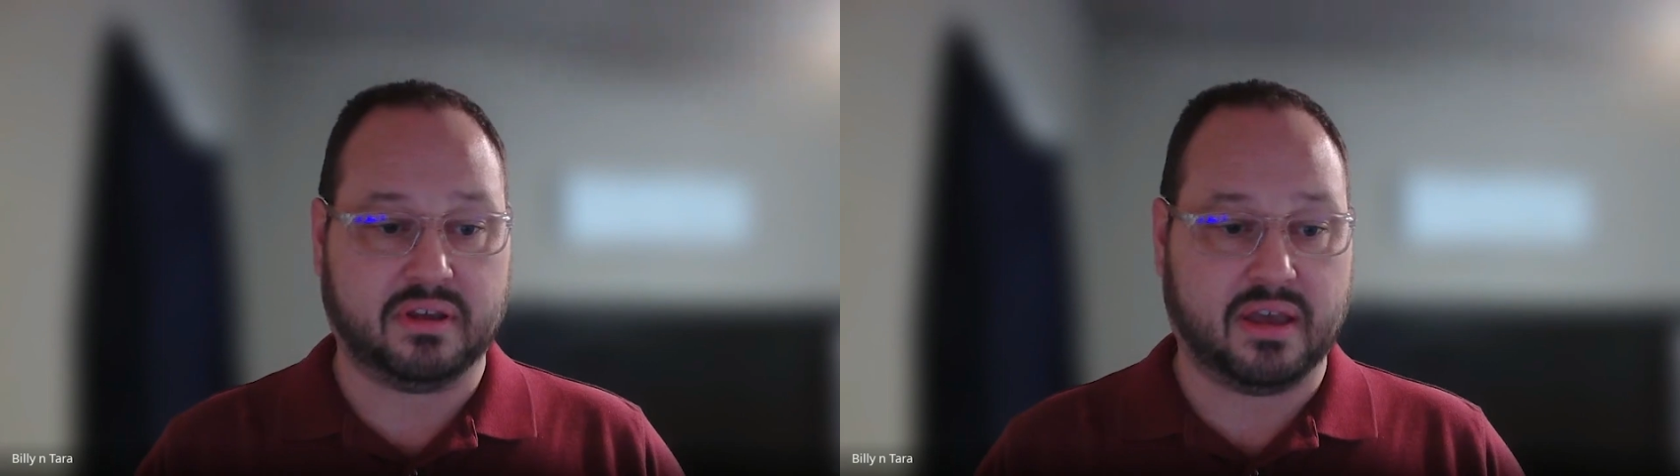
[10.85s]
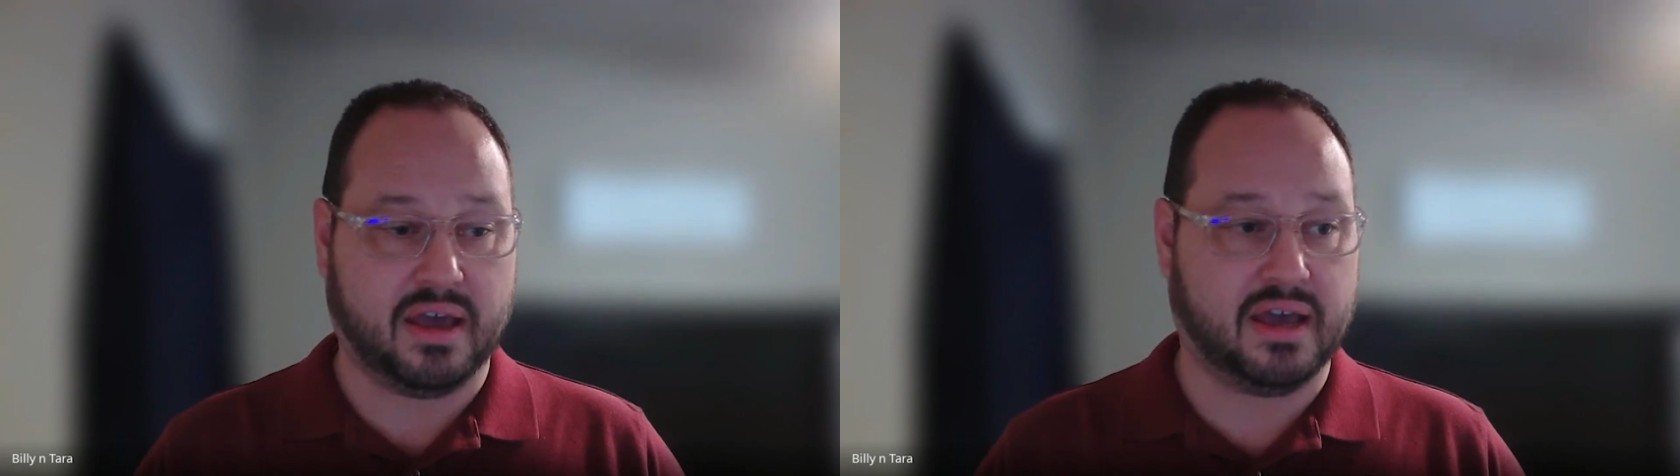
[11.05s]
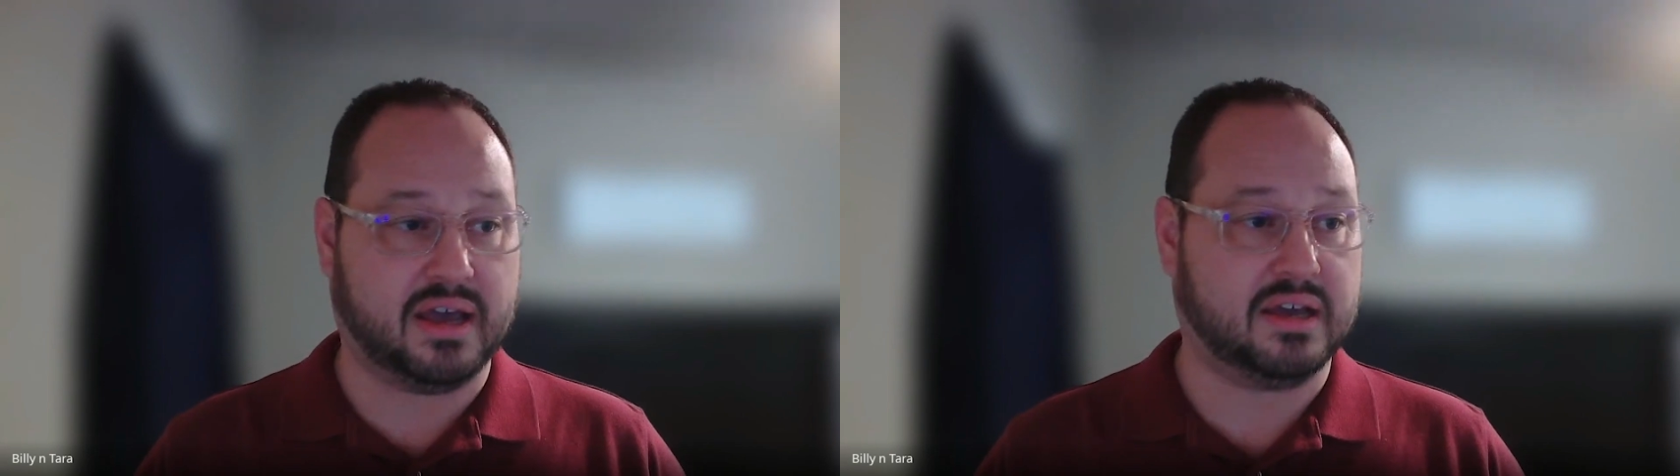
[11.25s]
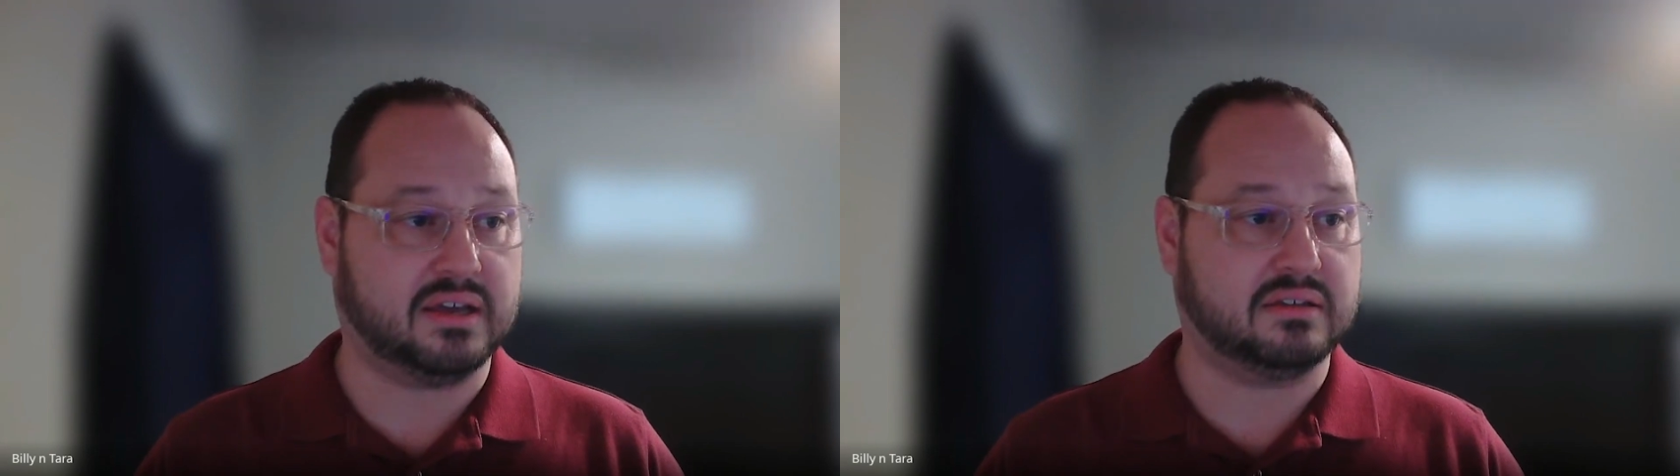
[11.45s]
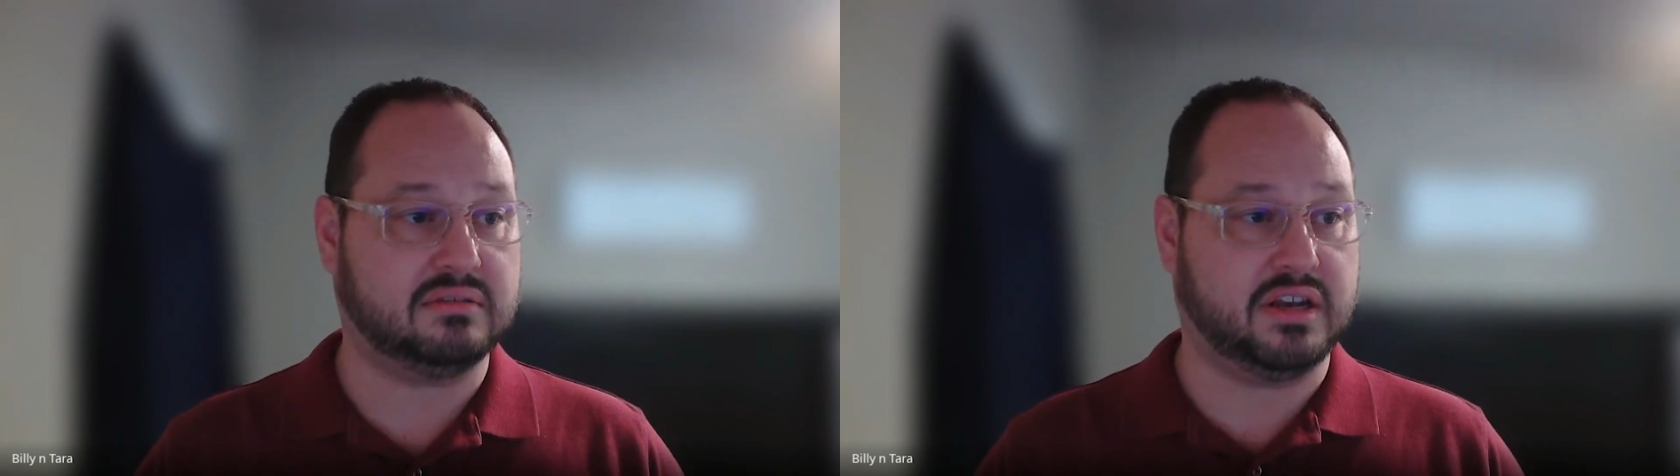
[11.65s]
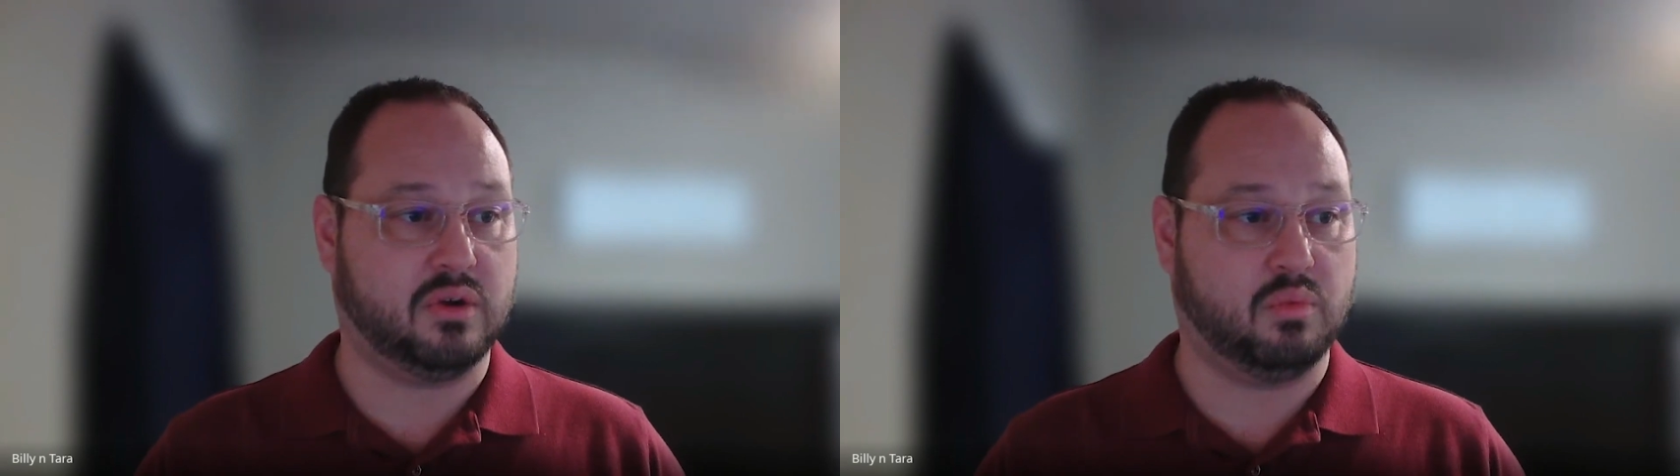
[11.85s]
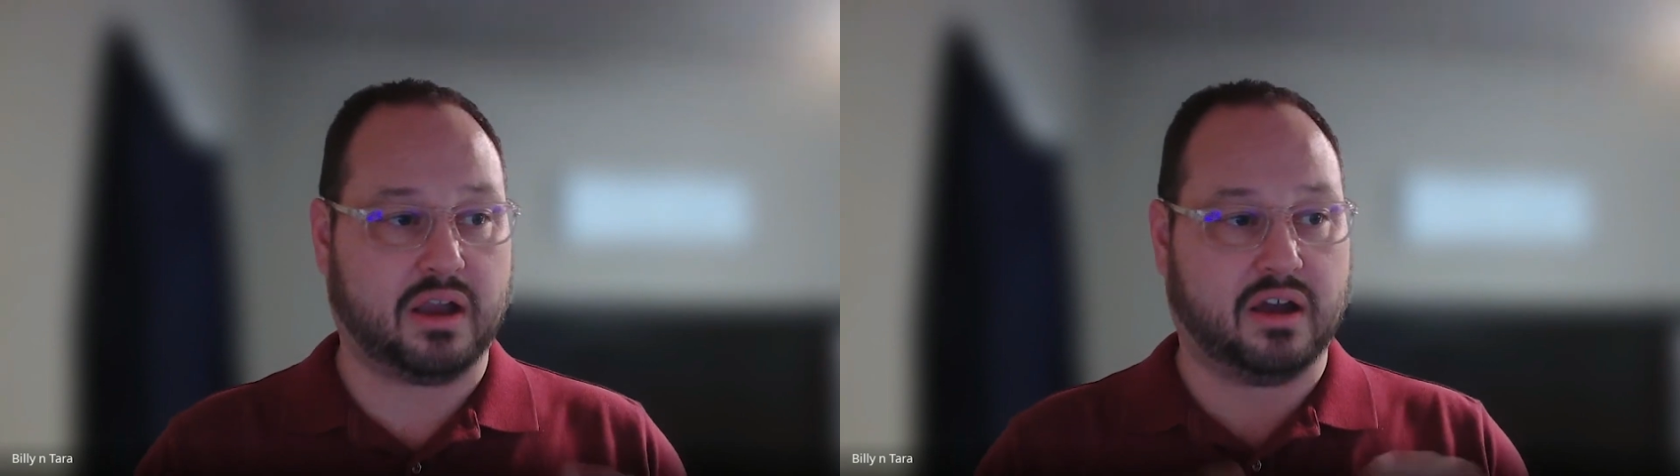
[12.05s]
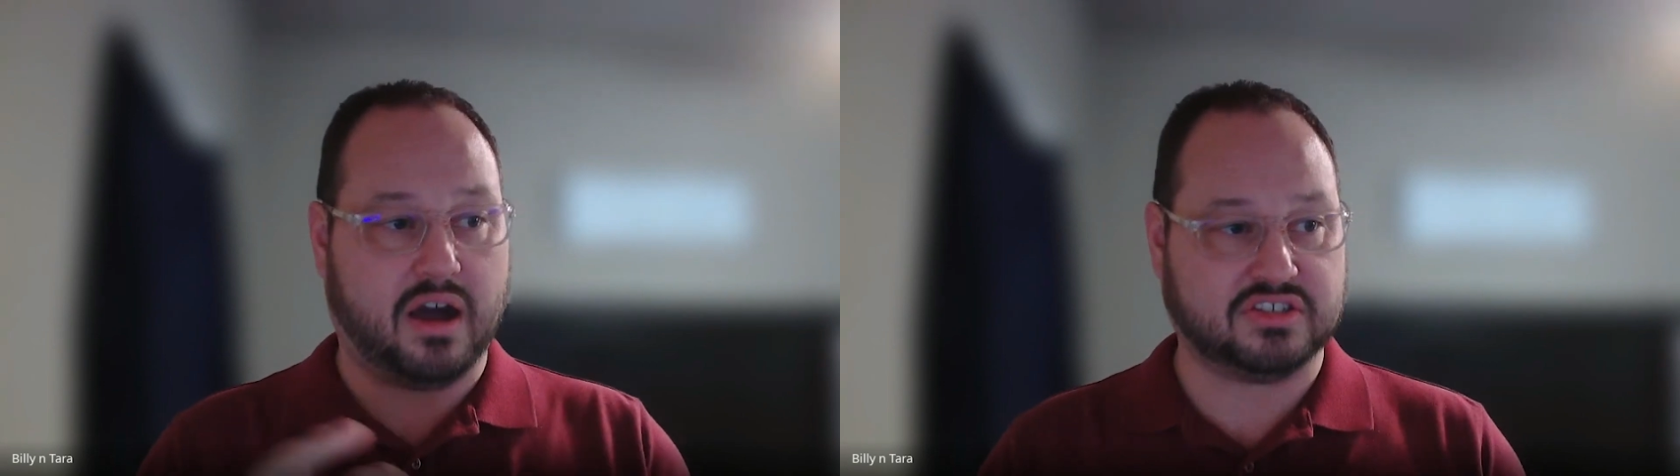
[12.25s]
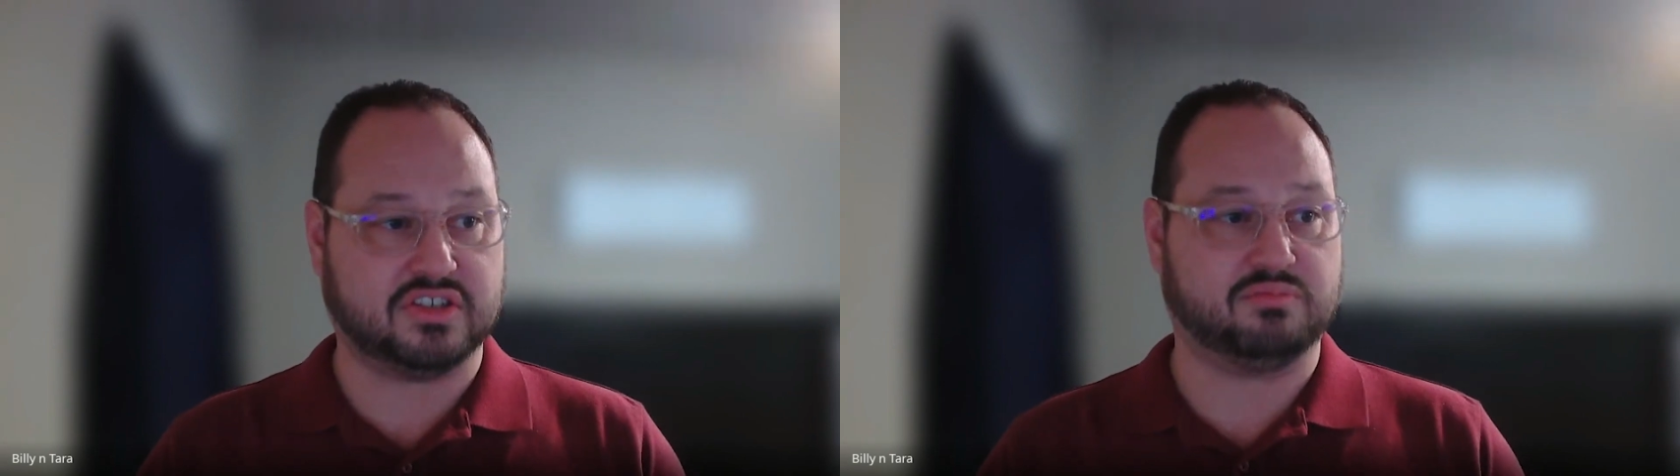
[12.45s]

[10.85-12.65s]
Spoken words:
what causes